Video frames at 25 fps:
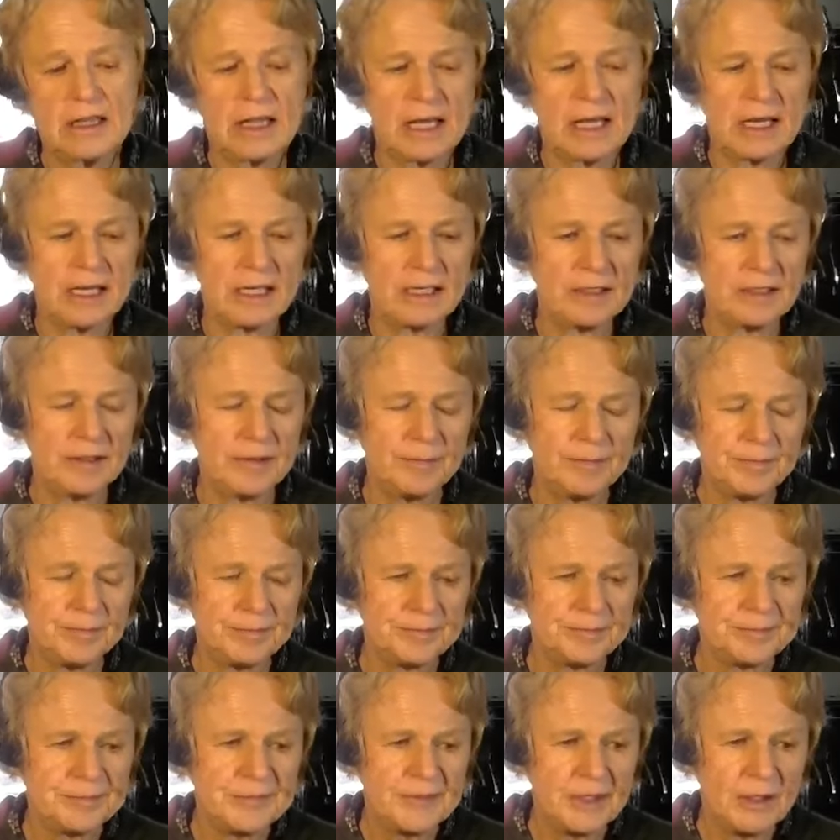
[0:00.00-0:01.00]
then
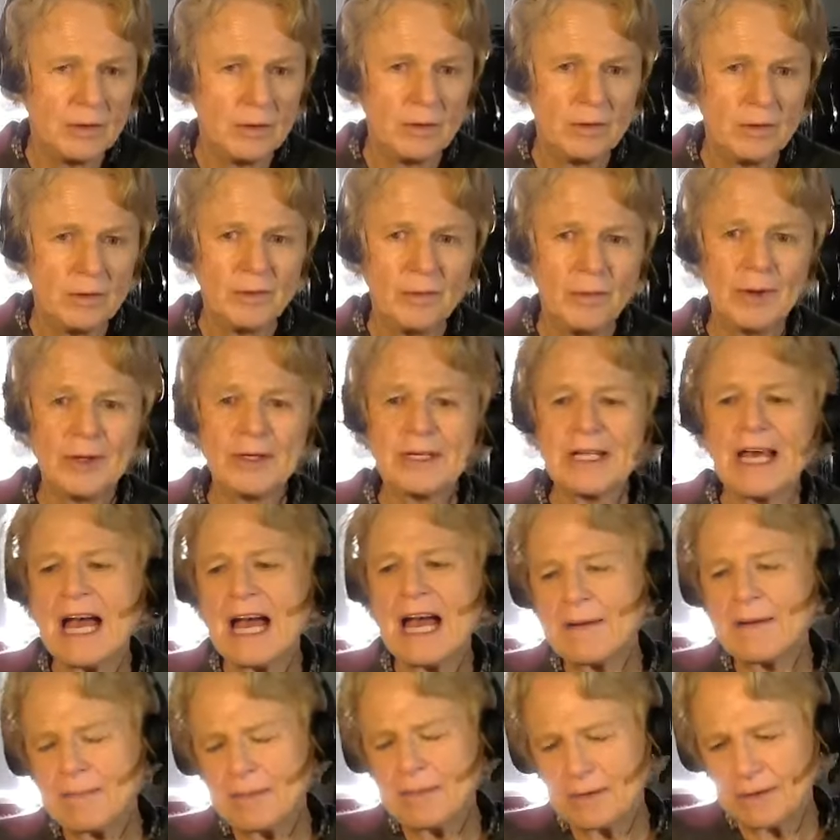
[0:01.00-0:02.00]
what
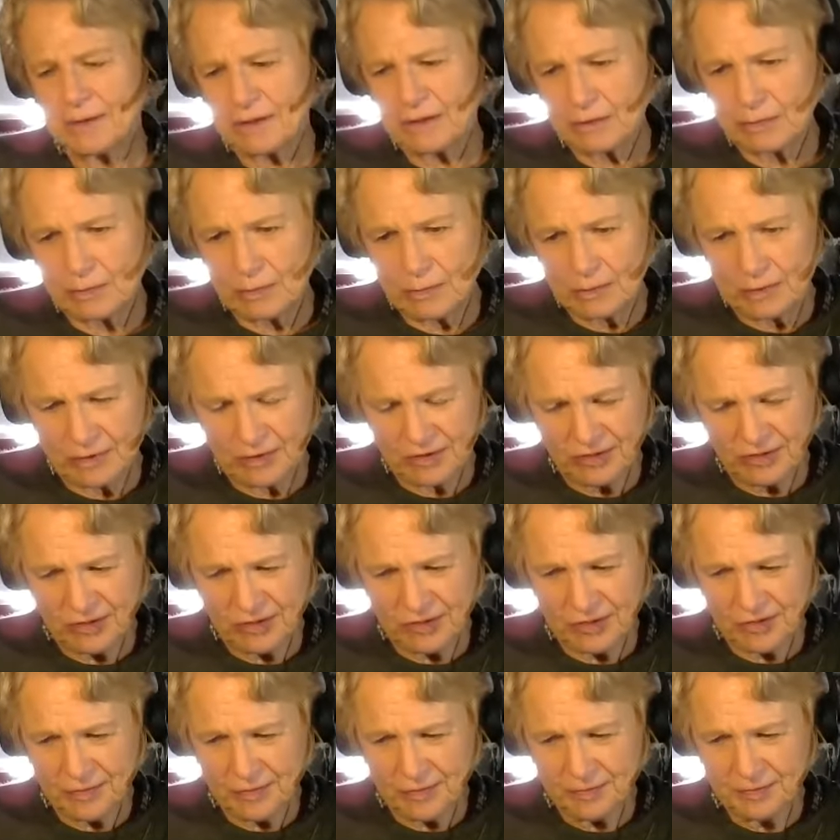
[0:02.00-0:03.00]
happened
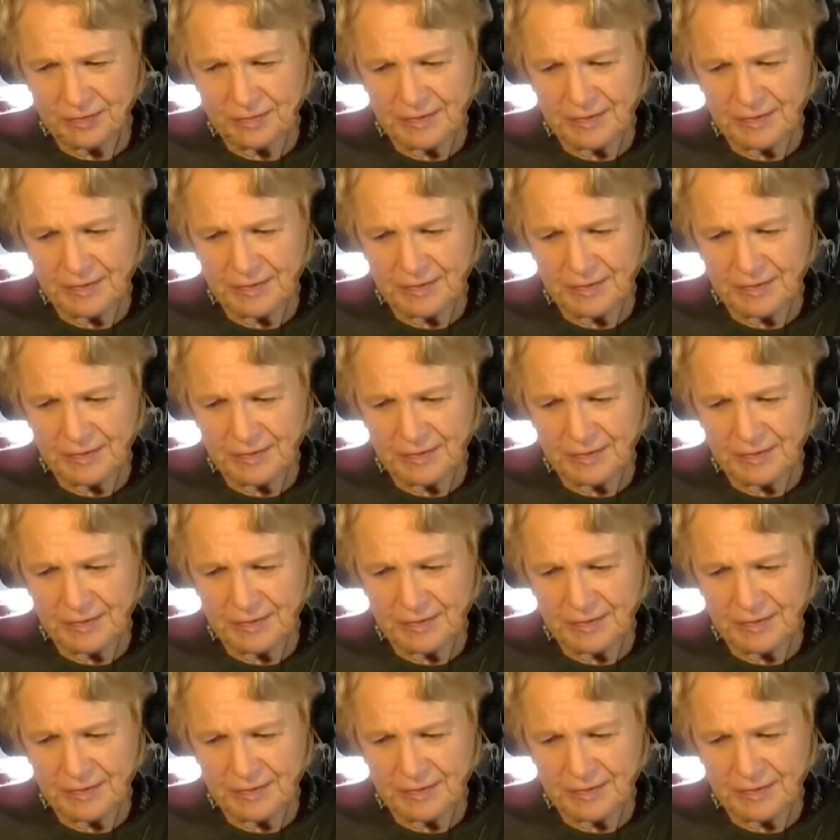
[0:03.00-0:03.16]
was